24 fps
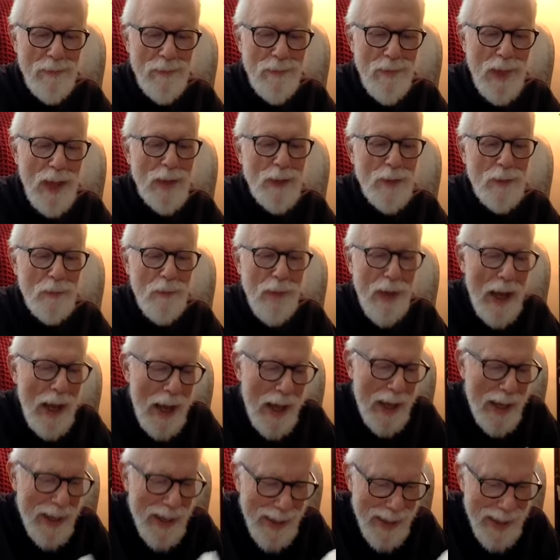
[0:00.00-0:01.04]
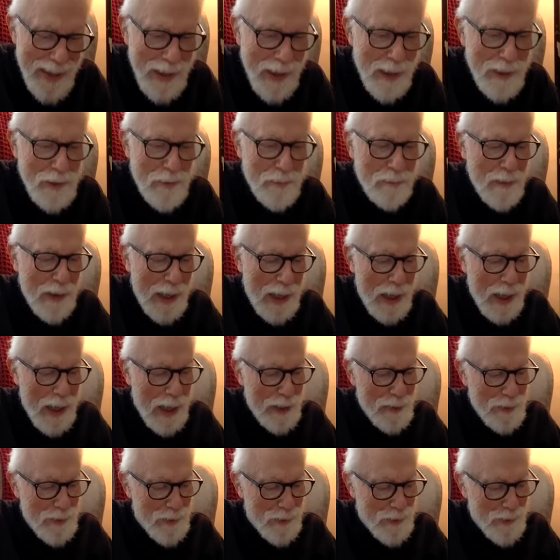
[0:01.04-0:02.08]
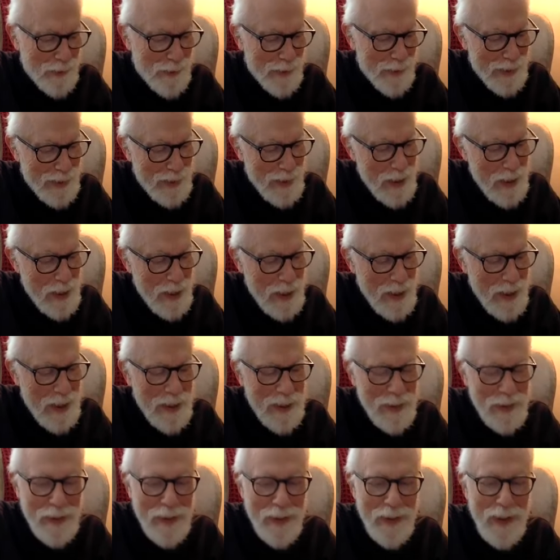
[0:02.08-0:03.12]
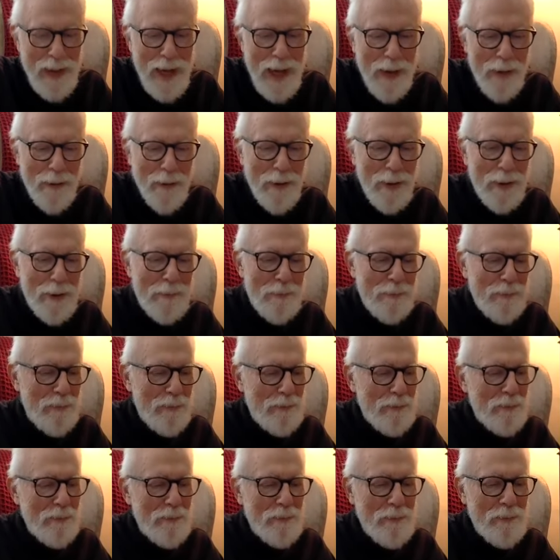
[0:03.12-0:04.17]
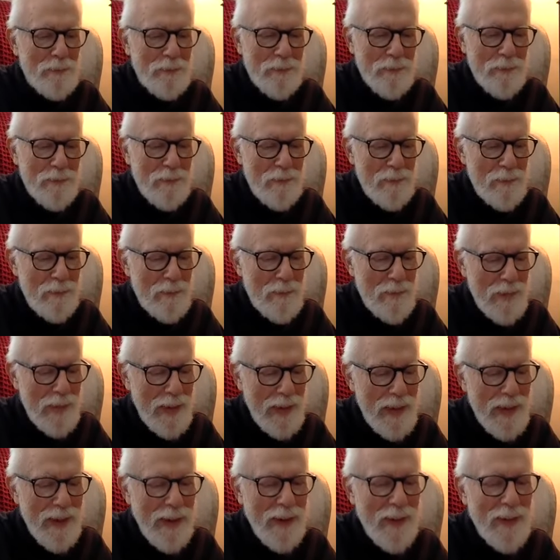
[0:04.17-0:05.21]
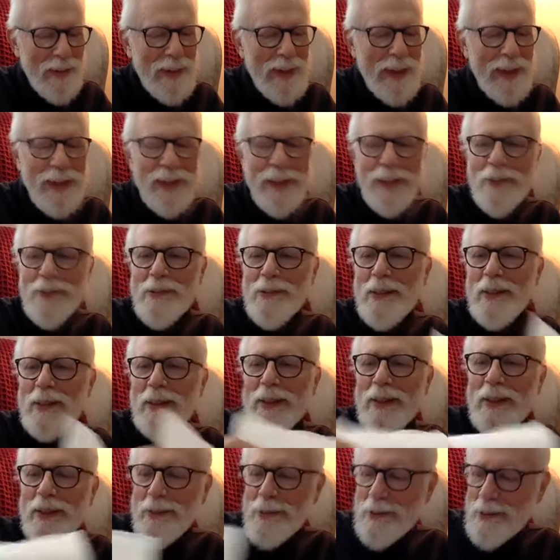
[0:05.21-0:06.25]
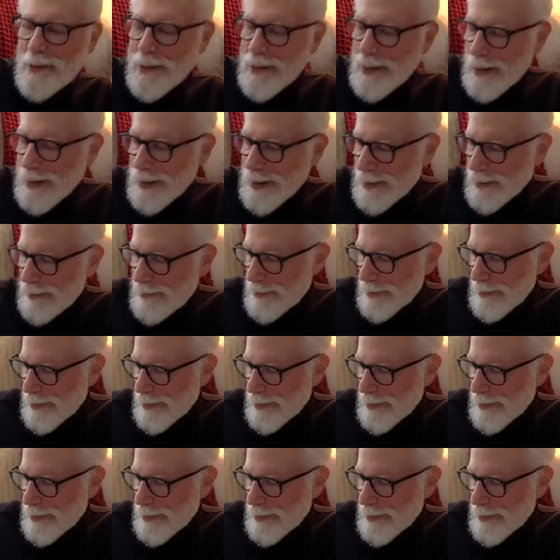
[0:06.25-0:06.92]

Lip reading: That's my answer to that one. Okay, here's another